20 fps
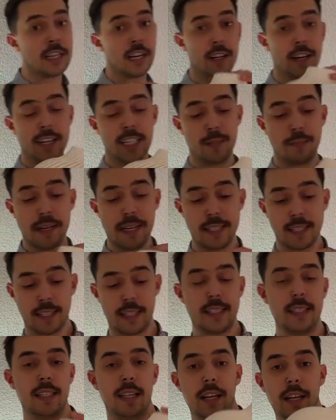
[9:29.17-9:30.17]
are nice
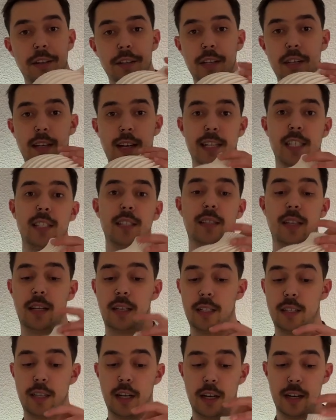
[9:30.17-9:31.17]
pieces. They're nice.
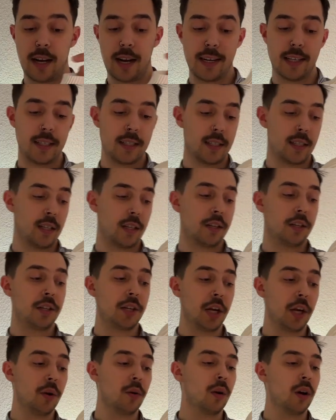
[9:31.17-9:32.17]
They're nice,
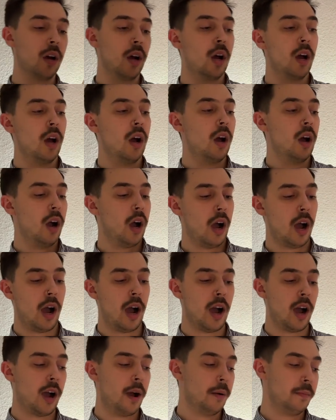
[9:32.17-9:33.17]
cute.
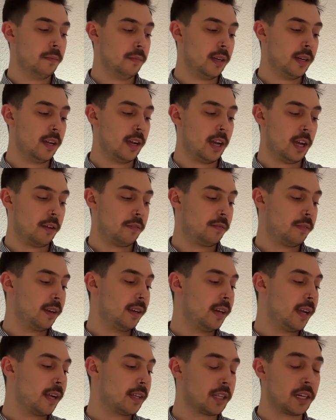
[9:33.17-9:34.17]
I feel
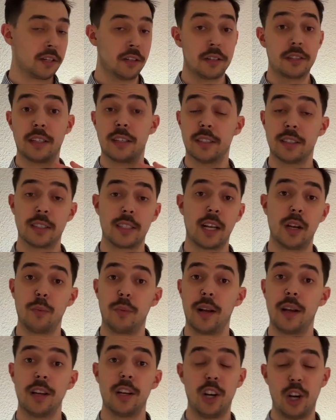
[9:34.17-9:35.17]
like they'll sell
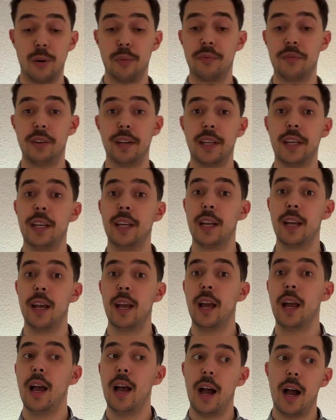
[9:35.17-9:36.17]
well, hopefully.
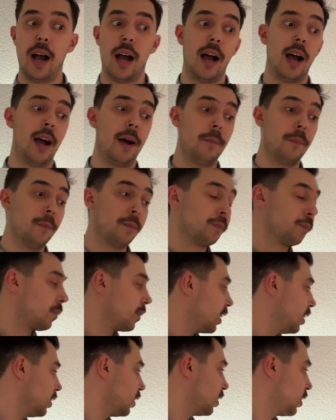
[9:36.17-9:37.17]

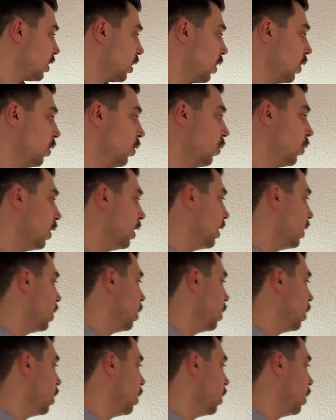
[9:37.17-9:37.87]
So